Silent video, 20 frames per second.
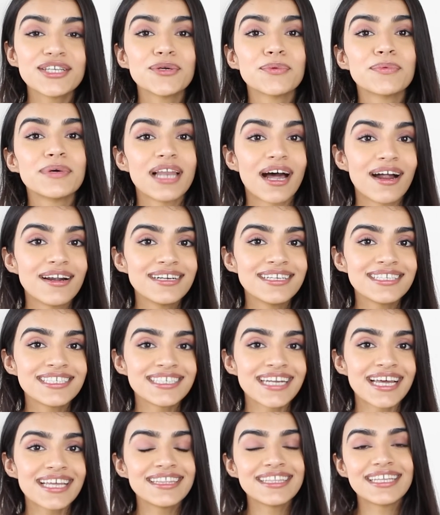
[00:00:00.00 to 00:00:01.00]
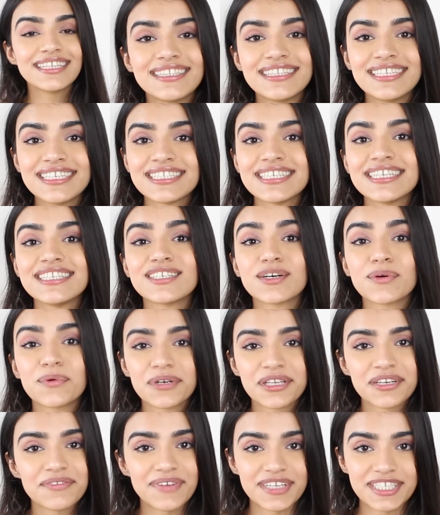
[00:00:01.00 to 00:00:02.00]
you will understand that this is a
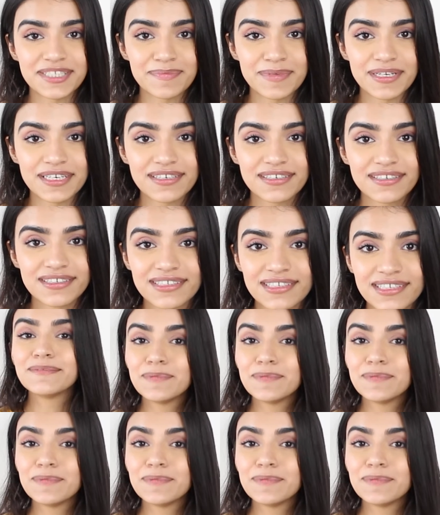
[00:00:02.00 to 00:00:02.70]
good investment.